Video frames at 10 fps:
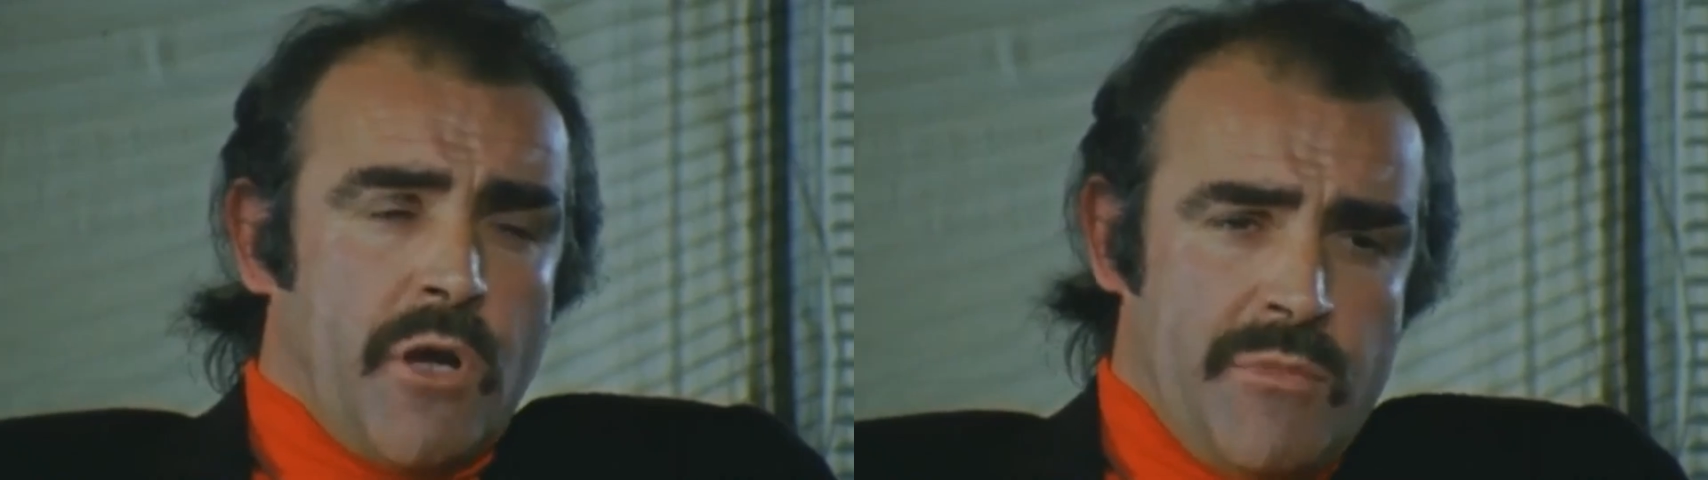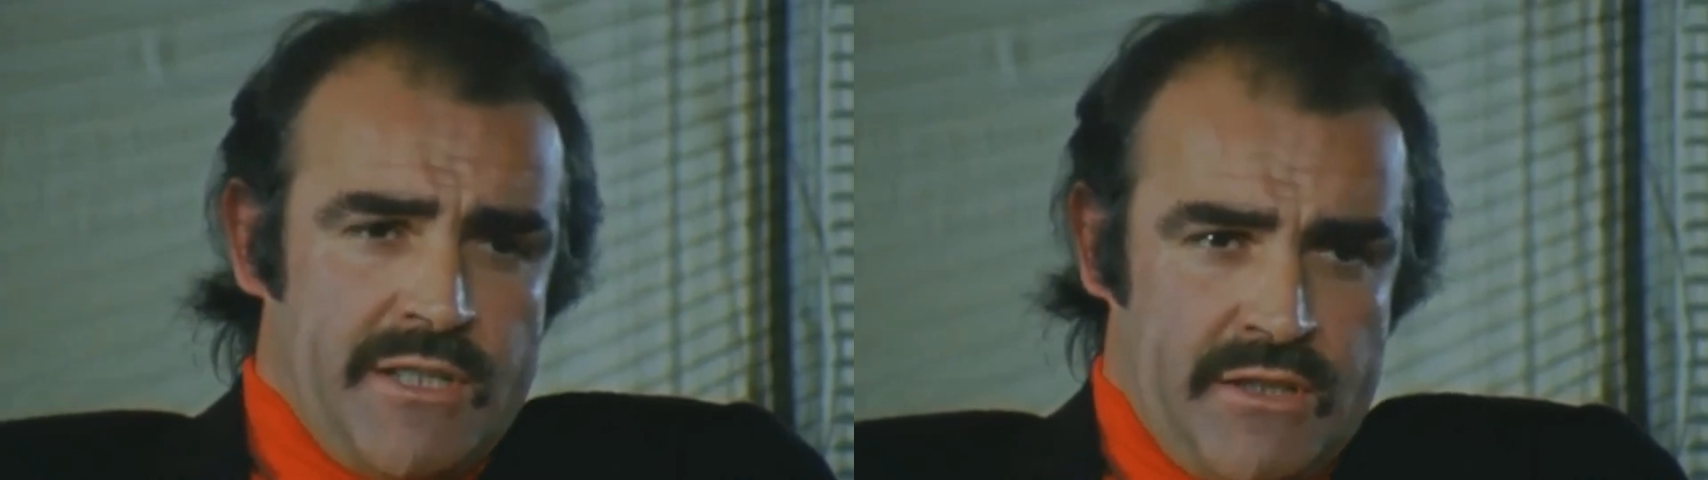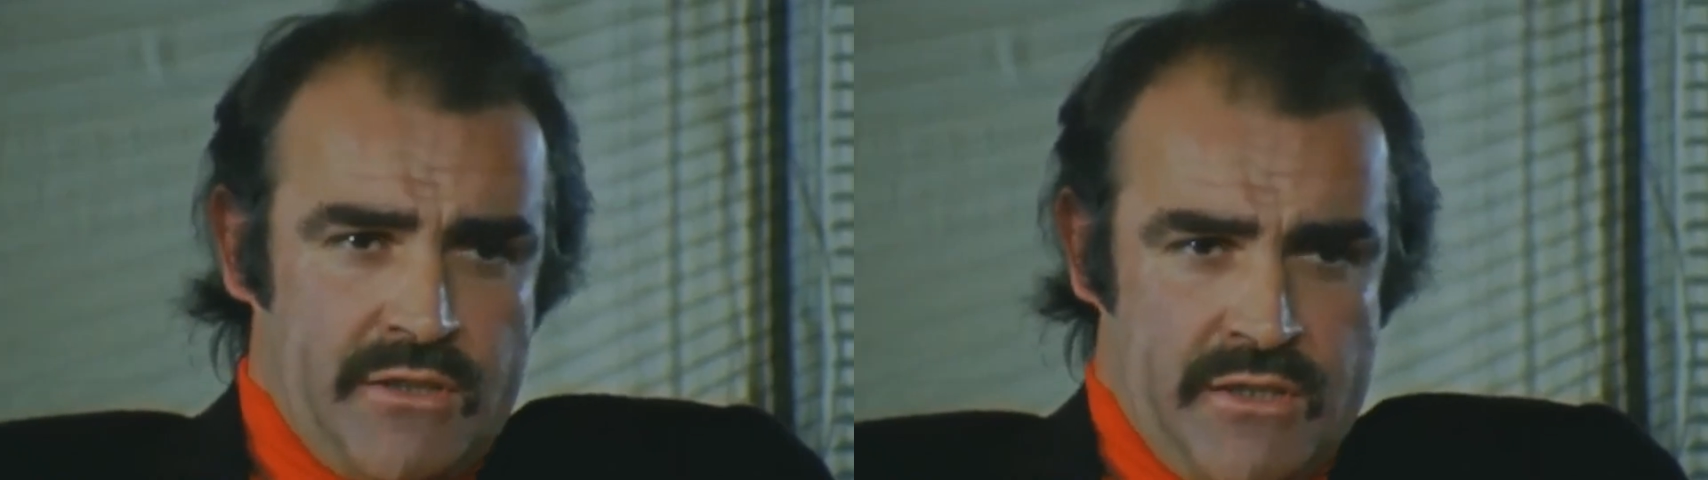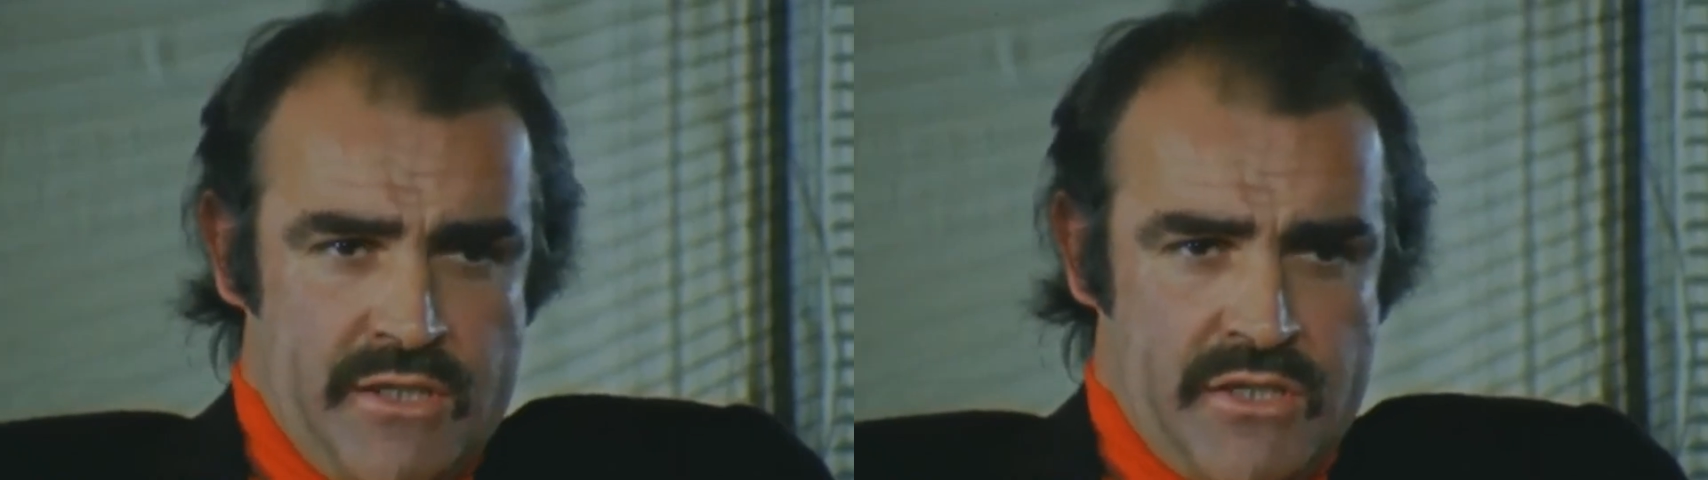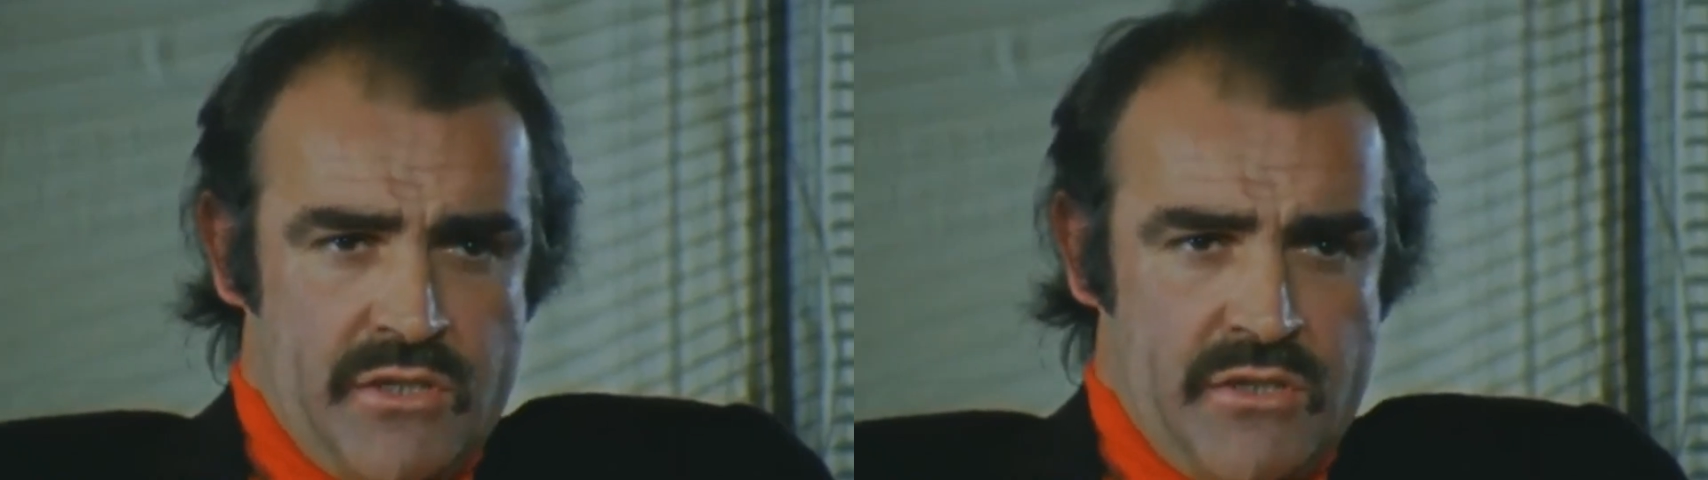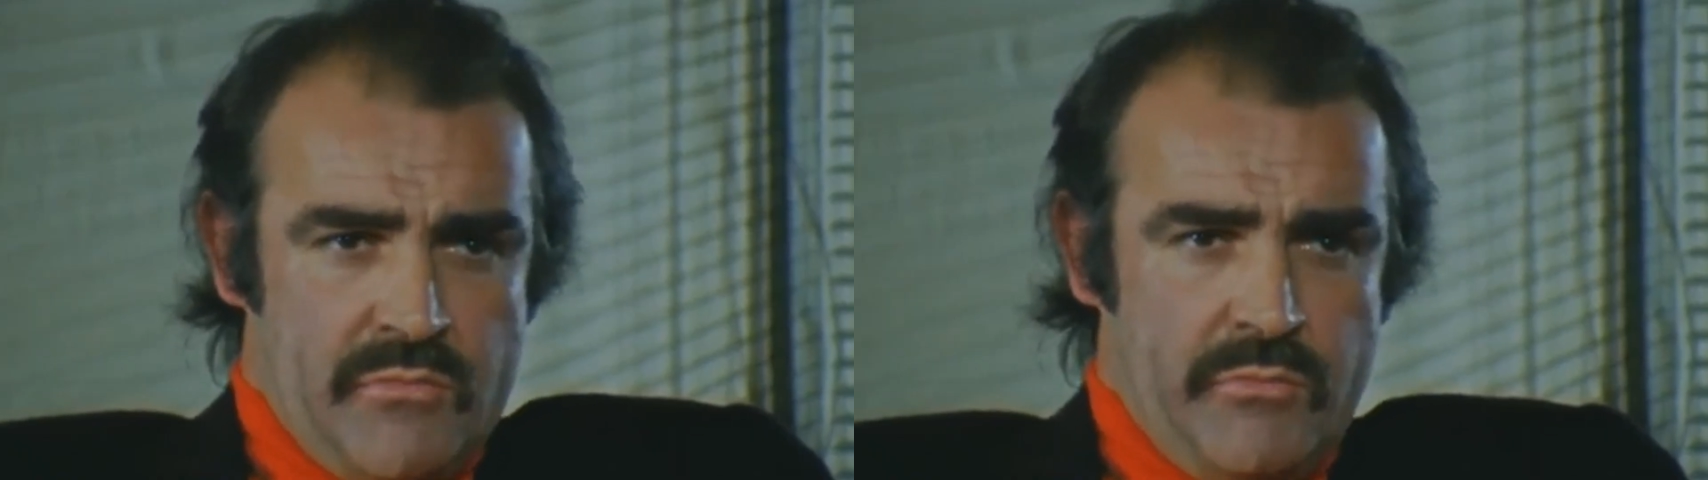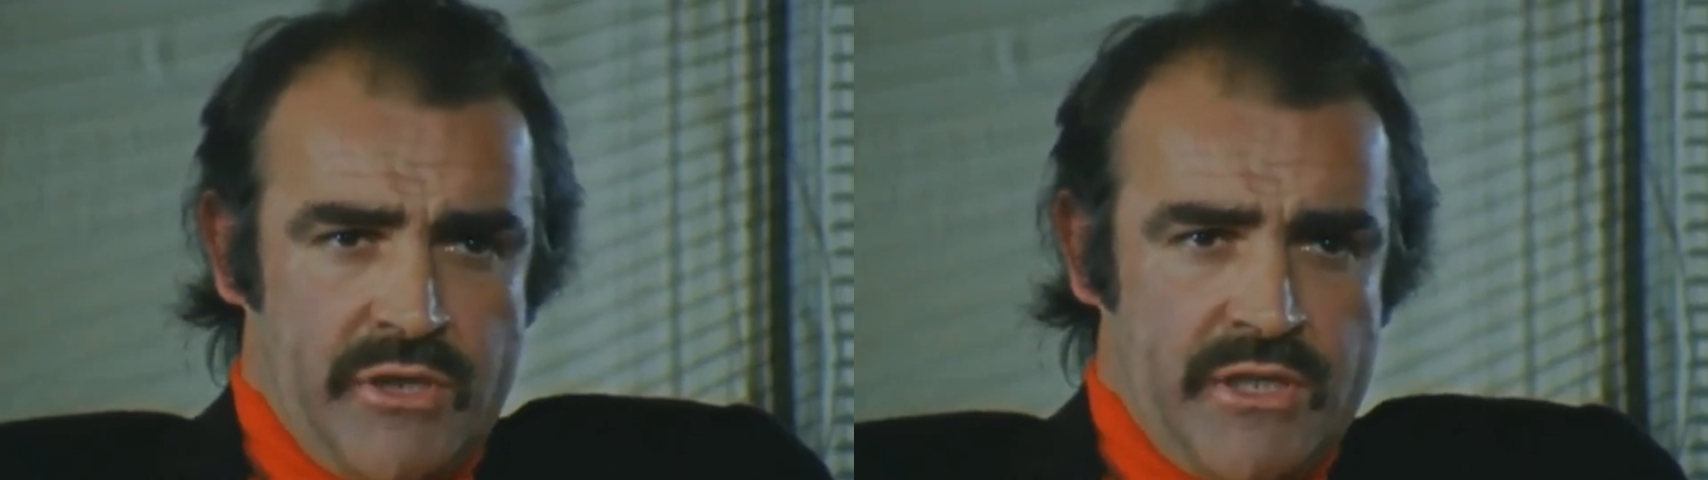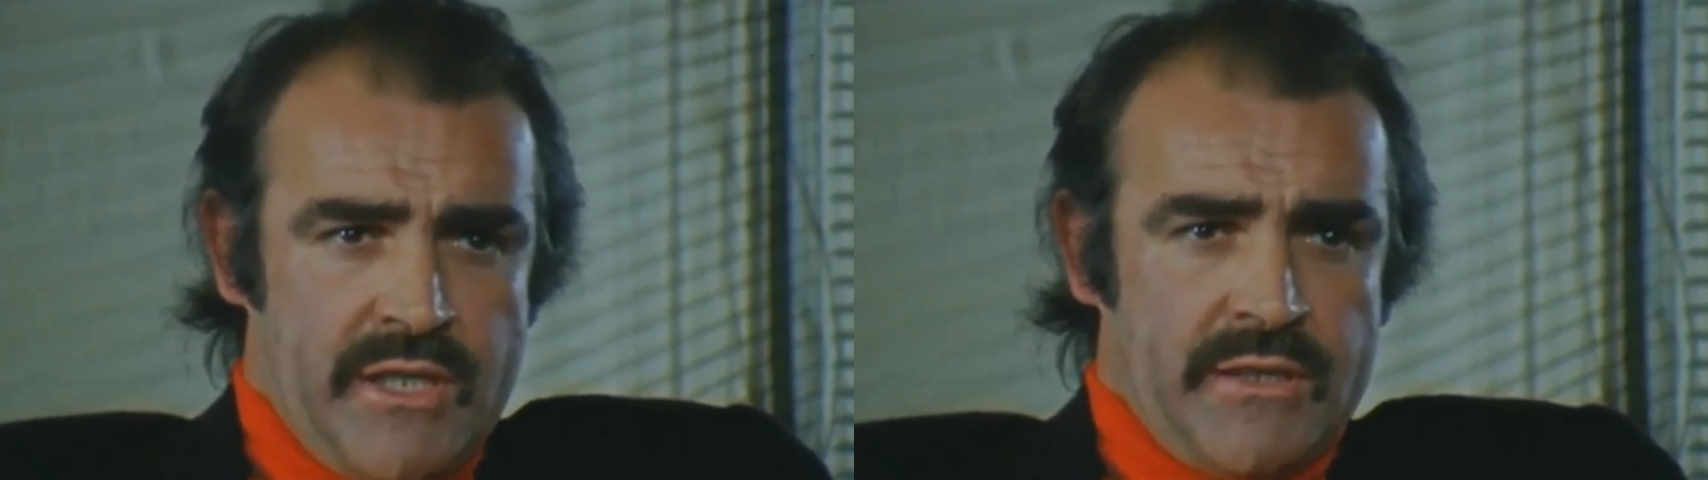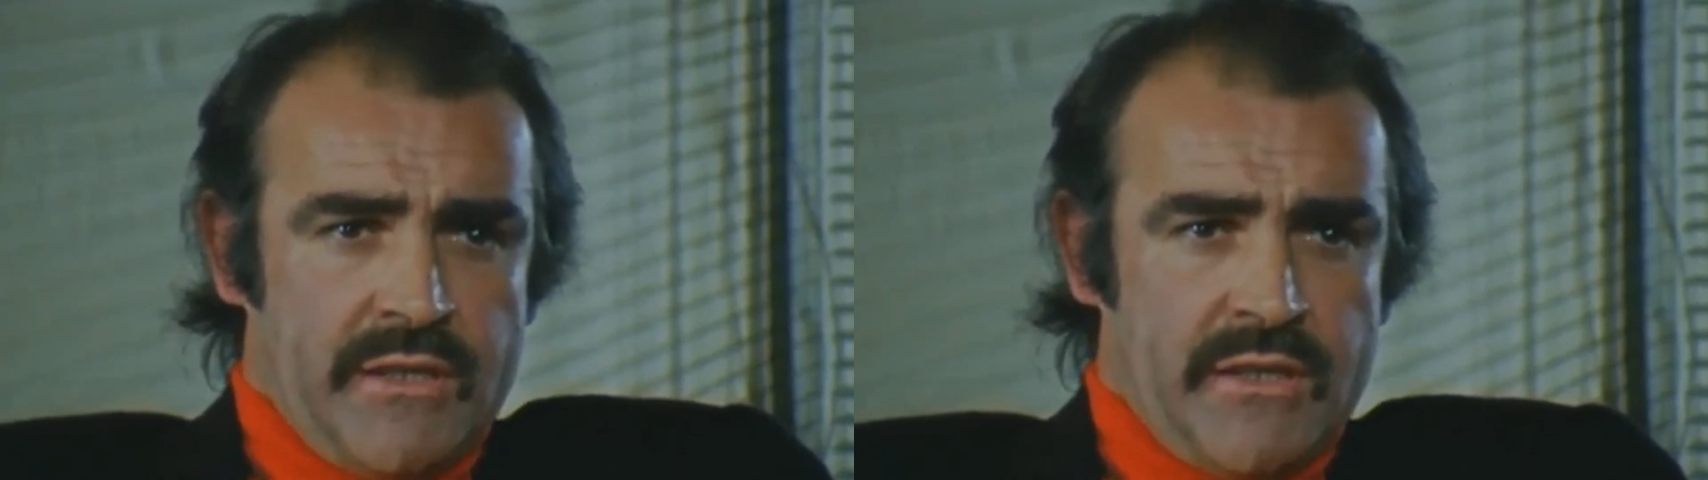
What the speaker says: The fact that there is always some